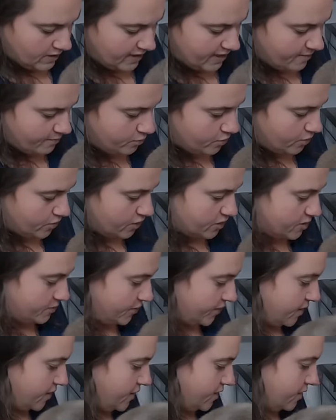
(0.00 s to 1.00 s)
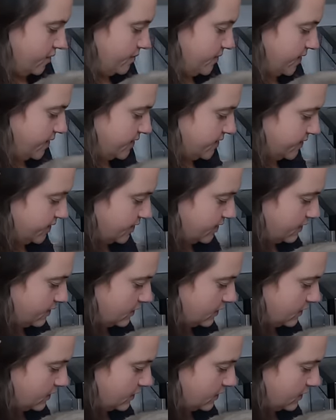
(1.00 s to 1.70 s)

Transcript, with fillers: Yep, we're gonna spread it on the pizza.